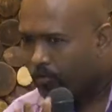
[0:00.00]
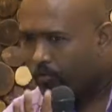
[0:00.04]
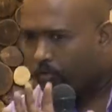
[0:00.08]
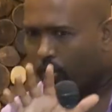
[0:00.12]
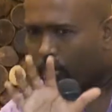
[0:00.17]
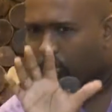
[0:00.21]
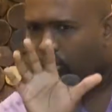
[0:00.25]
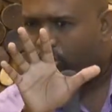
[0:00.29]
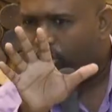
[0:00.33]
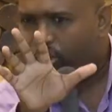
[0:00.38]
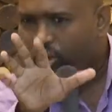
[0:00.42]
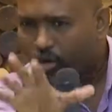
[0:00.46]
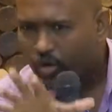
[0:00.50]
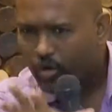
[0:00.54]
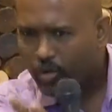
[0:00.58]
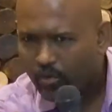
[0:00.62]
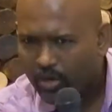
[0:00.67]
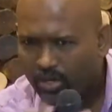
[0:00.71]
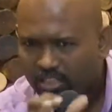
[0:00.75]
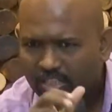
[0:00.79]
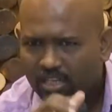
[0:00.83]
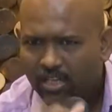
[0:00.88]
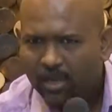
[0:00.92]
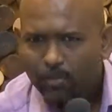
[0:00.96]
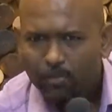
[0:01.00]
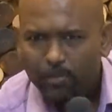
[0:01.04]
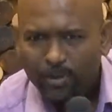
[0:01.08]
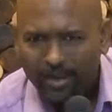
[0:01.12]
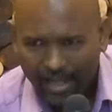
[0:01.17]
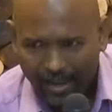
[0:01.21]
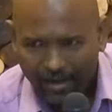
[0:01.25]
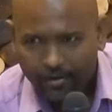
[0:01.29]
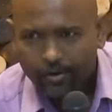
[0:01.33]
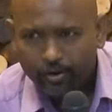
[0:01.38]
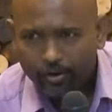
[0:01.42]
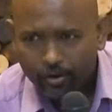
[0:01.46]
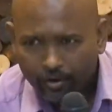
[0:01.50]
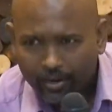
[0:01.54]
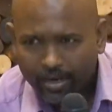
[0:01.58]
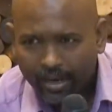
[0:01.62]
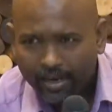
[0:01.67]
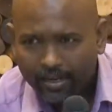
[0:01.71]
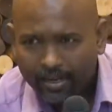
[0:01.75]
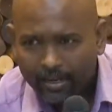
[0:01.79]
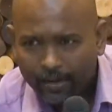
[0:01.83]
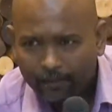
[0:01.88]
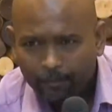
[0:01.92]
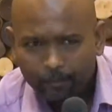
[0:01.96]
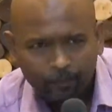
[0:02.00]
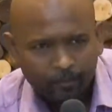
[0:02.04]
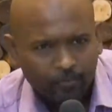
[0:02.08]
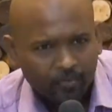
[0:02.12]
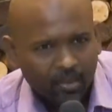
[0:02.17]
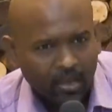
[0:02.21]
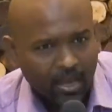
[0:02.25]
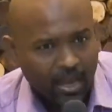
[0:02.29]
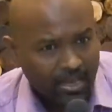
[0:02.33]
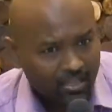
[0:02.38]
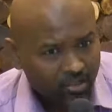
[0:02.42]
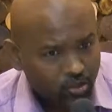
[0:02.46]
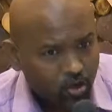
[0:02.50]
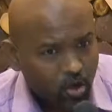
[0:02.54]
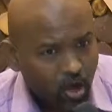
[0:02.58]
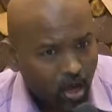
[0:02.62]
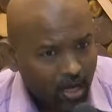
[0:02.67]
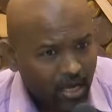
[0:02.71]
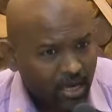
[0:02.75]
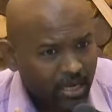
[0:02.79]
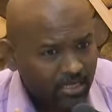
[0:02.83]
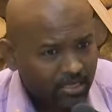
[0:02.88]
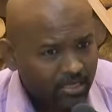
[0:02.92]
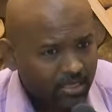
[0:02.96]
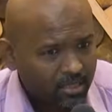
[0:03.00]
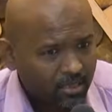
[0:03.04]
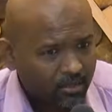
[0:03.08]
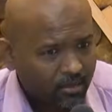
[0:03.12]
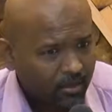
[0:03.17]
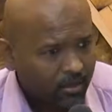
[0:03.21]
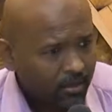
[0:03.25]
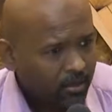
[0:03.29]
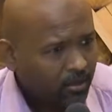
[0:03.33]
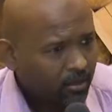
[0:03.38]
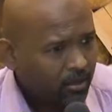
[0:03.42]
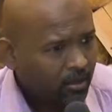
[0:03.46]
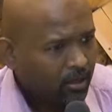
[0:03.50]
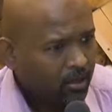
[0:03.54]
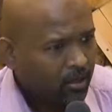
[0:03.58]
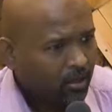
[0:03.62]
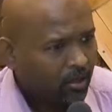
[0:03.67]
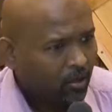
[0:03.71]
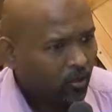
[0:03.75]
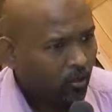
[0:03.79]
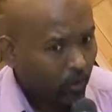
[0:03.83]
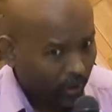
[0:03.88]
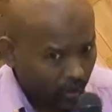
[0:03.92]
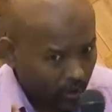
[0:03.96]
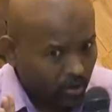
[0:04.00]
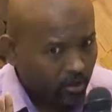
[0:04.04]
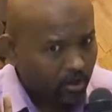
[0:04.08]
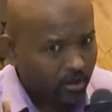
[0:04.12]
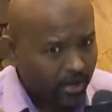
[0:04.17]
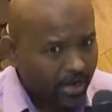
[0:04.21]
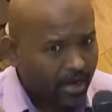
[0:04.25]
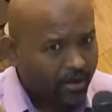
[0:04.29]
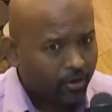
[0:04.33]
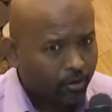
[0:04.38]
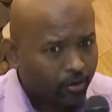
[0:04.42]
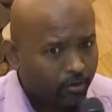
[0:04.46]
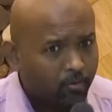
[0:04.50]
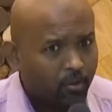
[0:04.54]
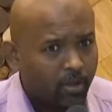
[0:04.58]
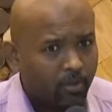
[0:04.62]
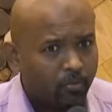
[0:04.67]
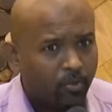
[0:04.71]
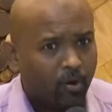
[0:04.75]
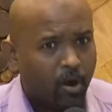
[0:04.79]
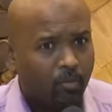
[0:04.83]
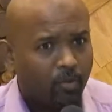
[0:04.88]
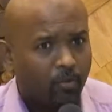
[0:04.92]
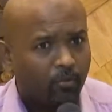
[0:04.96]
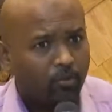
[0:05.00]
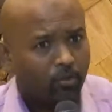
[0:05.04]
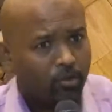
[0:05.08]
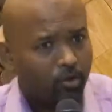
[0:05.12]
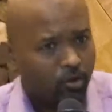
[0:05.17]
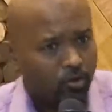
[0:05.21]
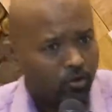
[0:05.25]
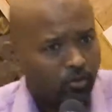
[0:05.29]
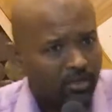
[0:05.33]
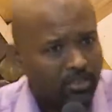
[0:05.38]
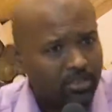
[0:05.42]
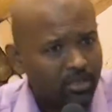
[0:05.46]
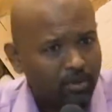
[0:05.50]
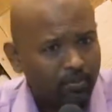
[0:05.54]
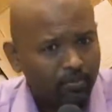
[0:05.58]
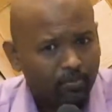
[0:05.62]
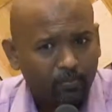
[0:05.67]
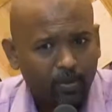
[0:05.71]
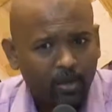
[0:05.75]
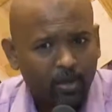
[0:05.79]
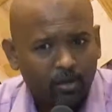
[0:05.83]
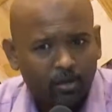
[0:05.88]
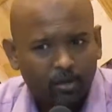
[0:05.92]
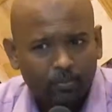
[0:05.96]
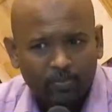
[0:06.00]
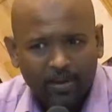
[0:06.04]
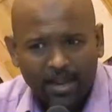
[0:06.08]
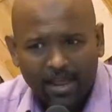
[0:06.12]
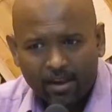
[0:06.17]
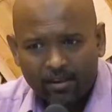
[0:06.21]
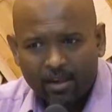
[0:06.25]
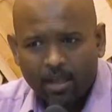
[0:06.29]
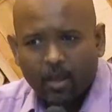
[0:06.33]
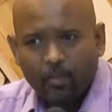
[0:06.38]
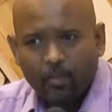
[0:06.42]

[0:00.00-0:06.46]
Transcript: for his universal plan. You get it? As long as we don't create a, problem for the universal uh, plan,